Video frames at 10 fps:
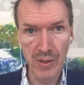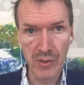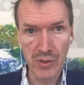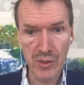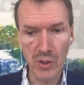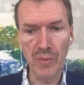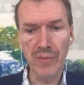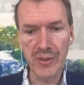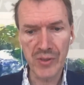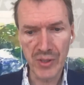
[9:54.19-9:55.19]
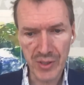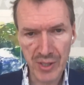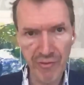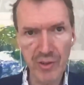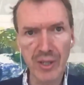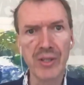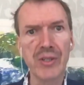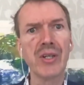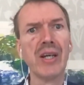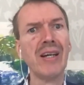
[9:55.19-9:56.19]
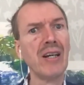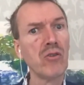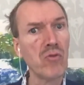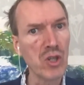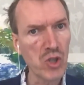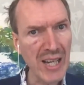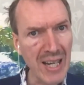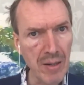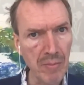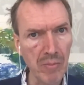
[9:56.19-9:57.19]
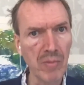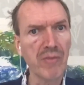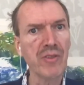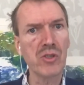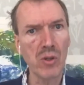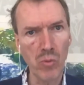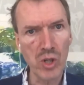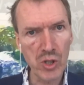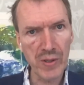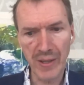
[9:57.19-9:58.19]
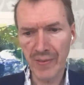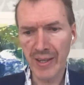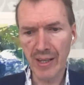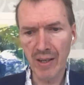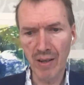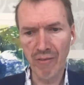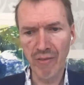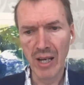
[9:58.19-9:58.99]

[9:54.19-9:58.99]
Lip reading: So that's a different regime, if you so wish, that they have